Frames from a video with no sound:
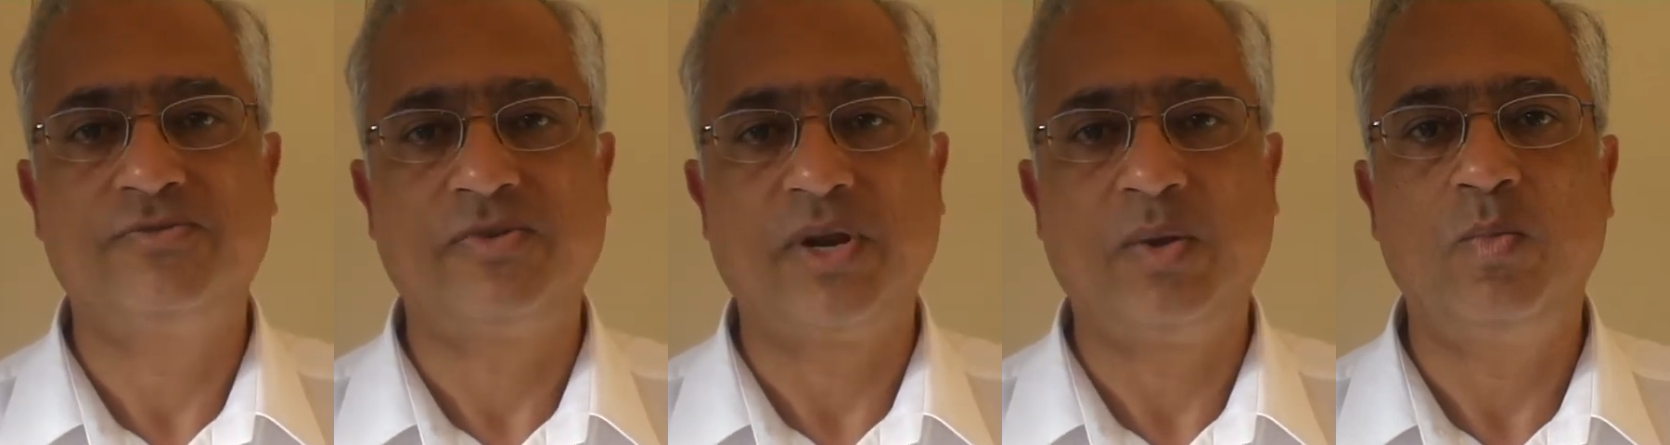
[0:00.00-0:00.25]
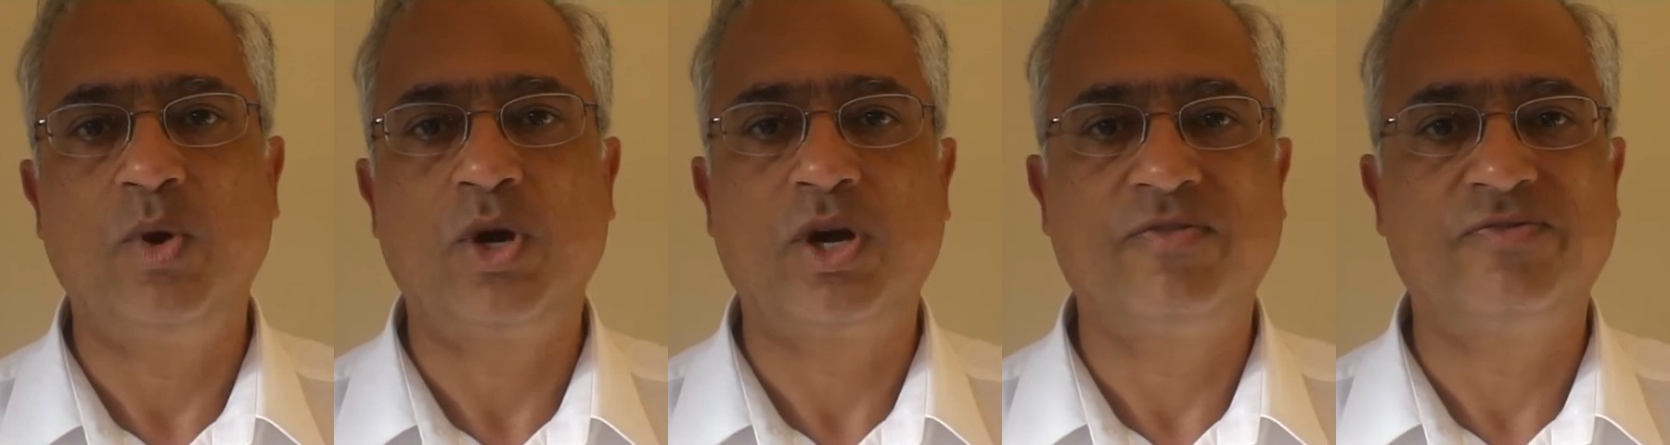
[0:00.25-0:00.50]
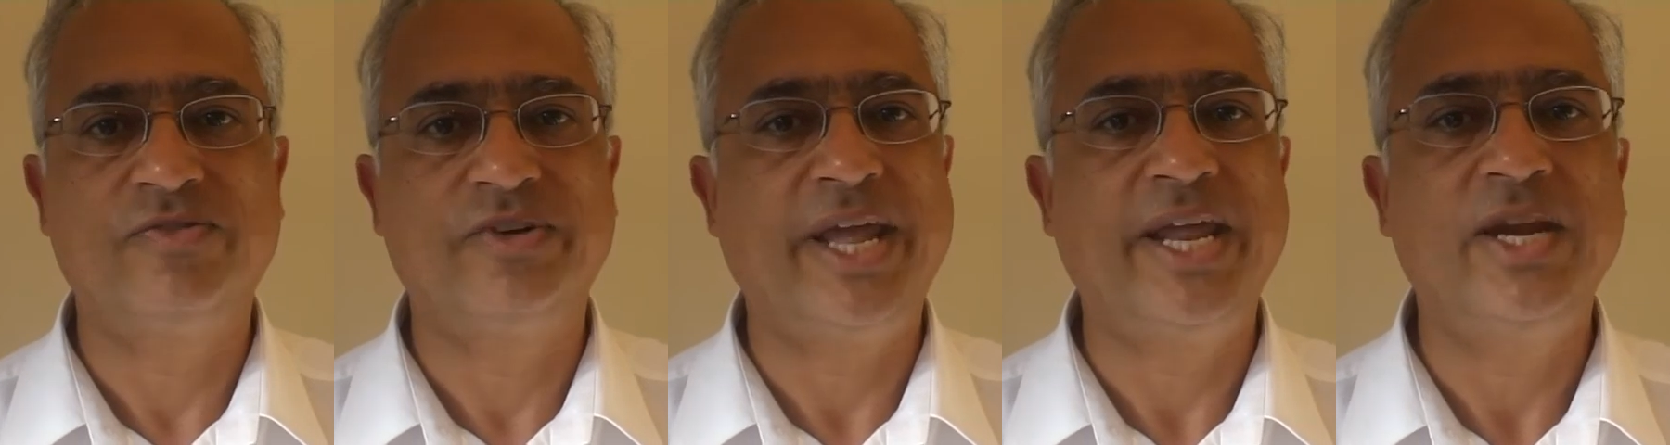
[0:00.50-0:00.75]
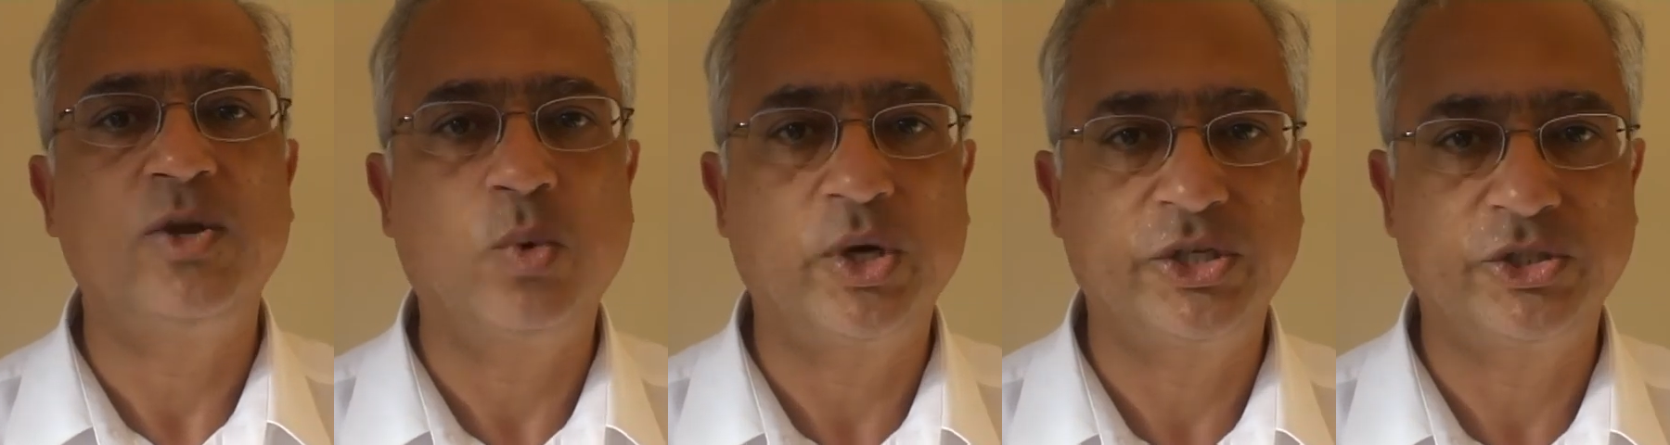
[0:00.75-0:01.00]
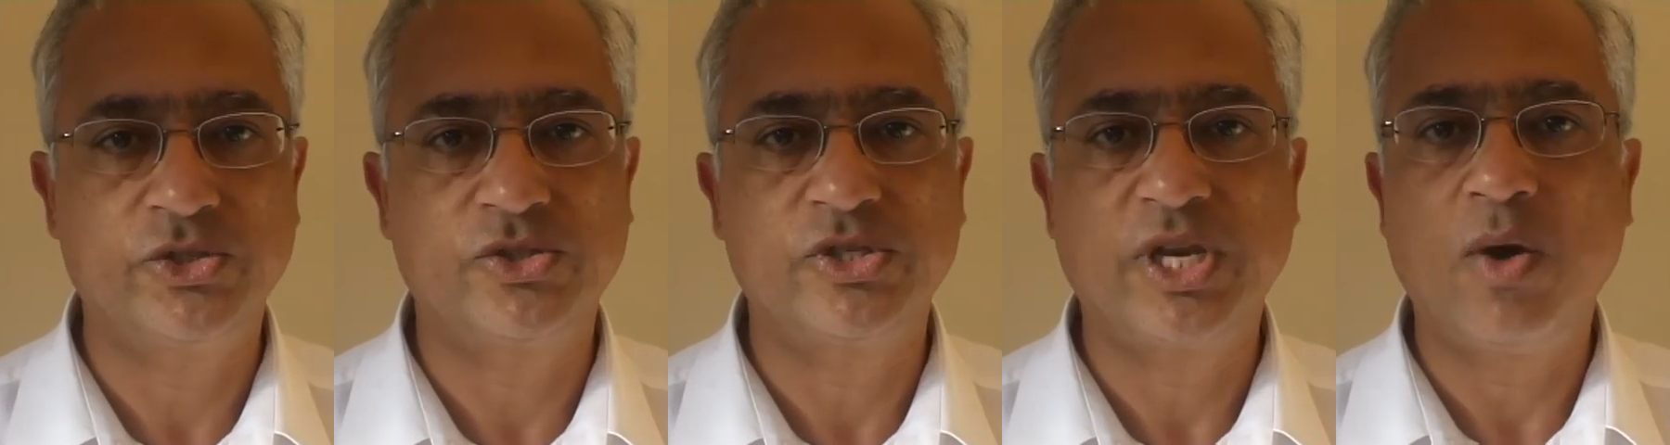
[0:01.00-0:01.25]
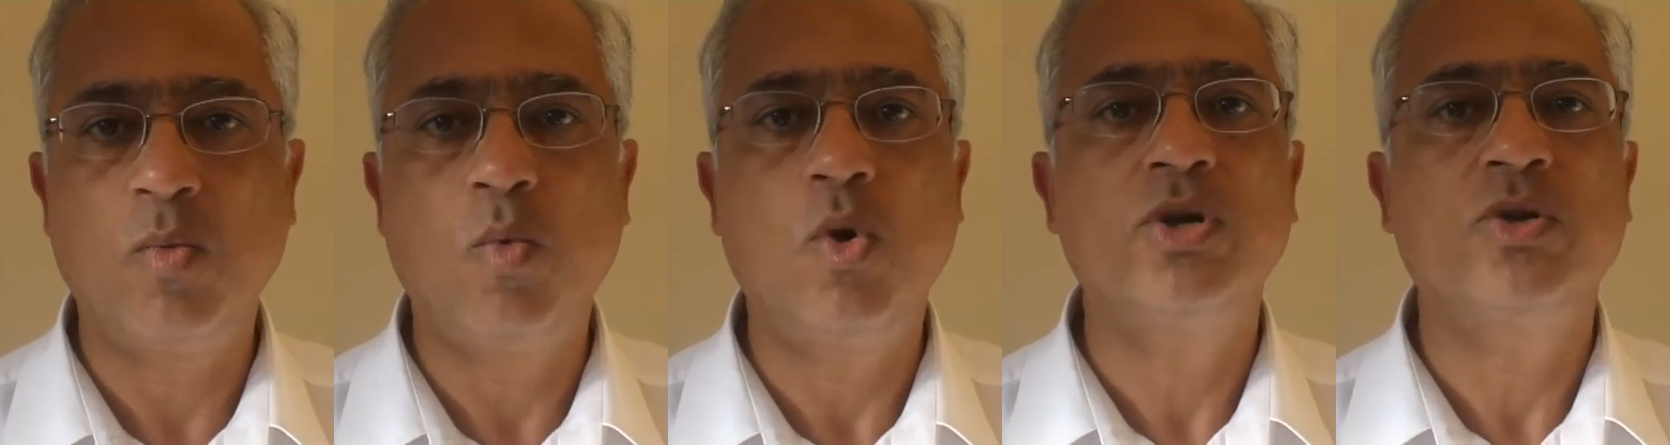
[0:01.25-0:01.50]
framework of 10 questions,
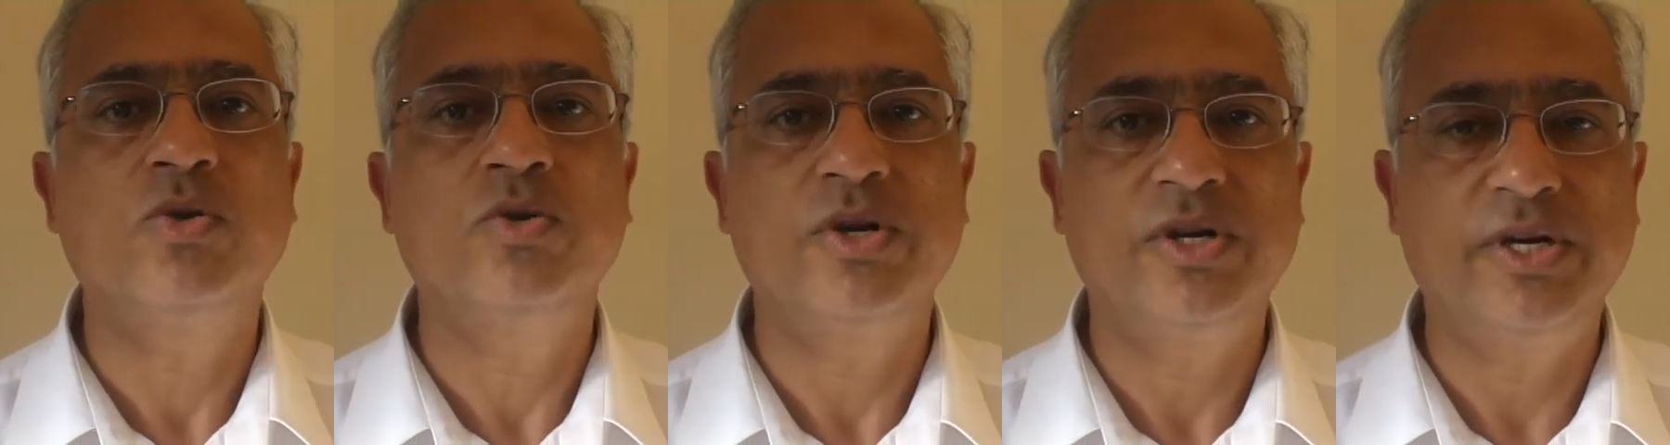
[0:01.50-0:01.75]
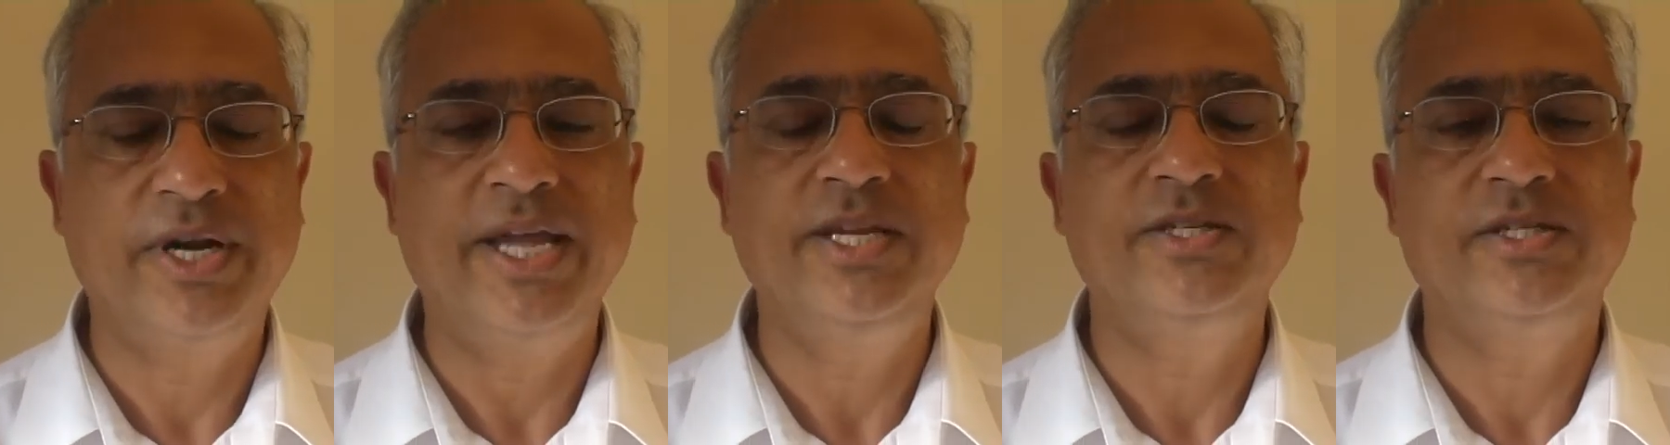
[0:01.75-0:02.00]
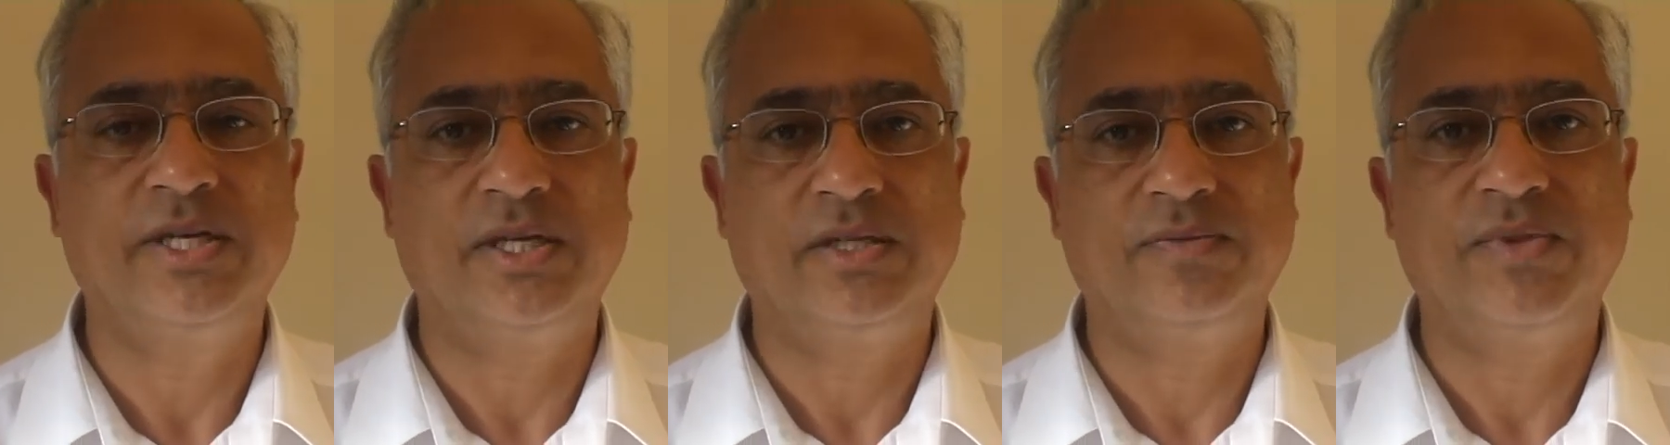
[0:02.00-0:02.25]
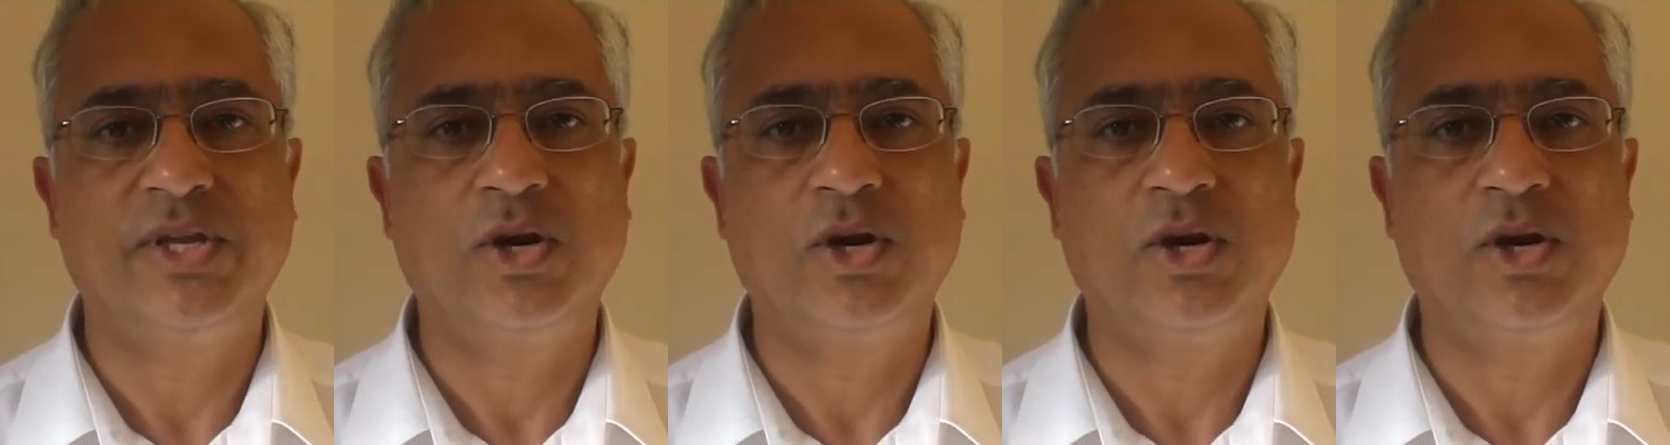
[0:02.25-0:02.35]
and I won't go into detail.